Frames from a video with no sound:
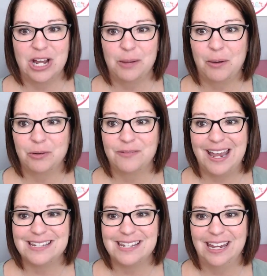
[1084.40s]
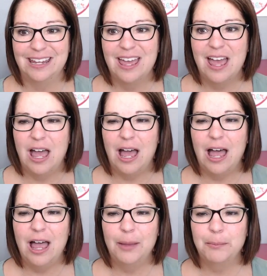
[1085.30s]
talk about revising.
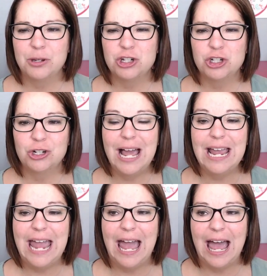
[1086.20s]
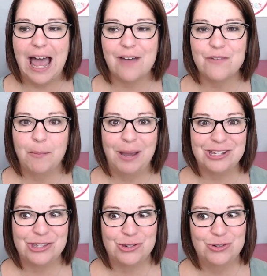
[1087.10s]
Um, should I have my
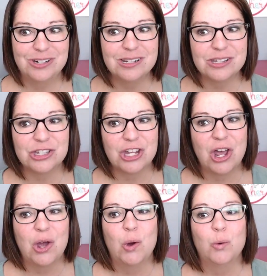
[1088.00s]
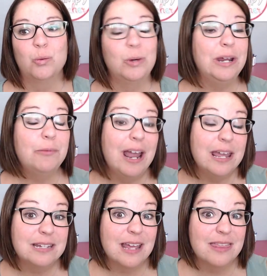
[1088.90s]
students
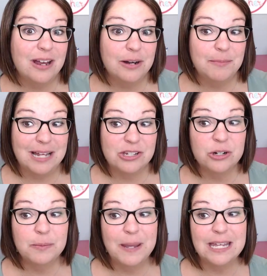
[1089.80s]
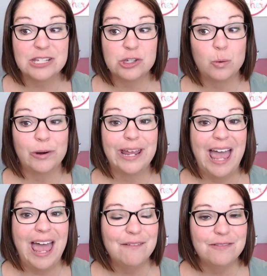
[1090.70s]
rewrite their masterpiece
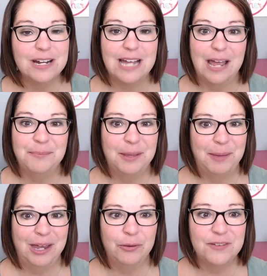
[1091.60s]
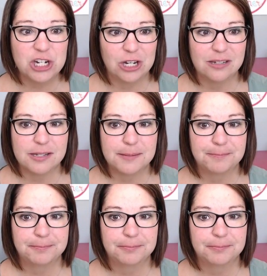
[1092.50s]
story every time they make revisions?